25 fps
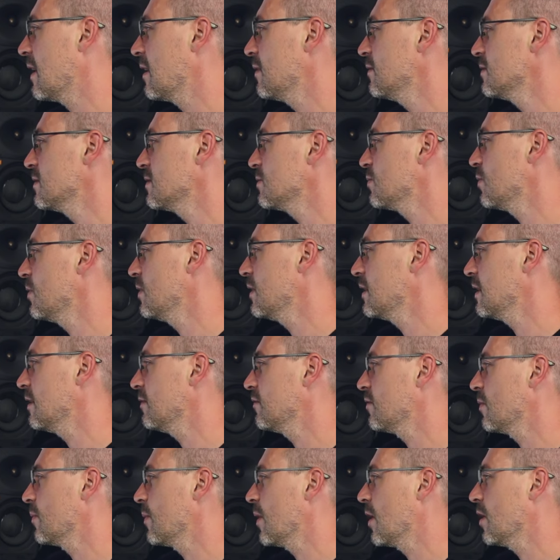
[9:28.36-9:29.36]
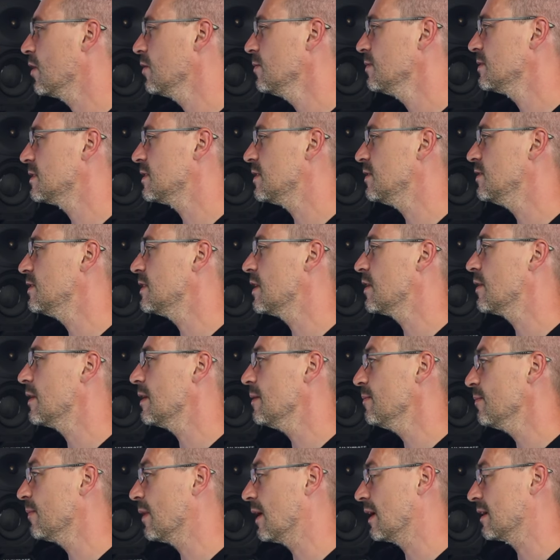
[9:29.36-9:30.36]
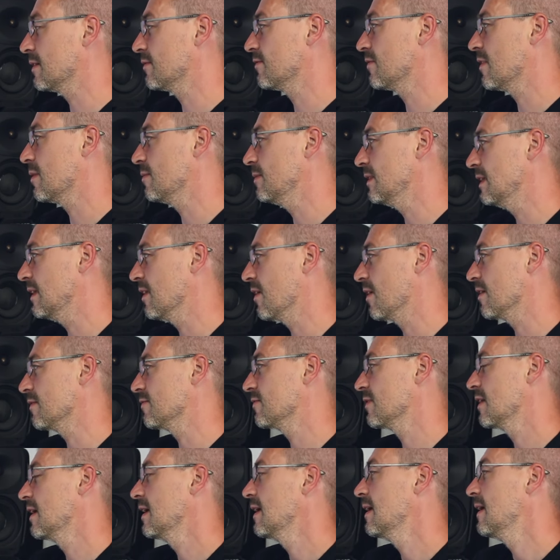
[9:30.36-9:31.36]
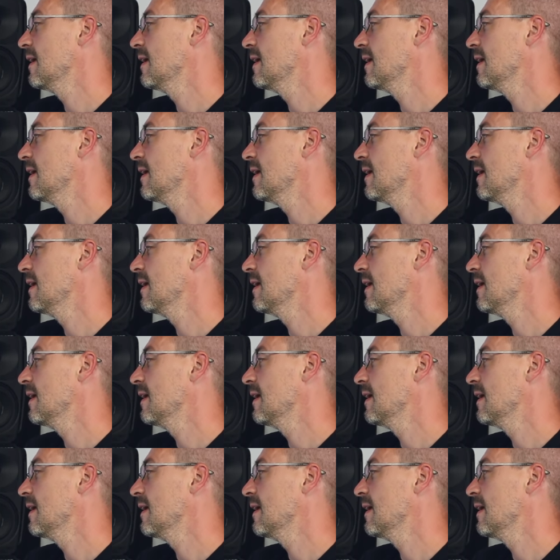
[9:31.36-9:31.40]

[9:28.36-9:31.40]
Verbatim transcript: How does working from a home studio impact family life?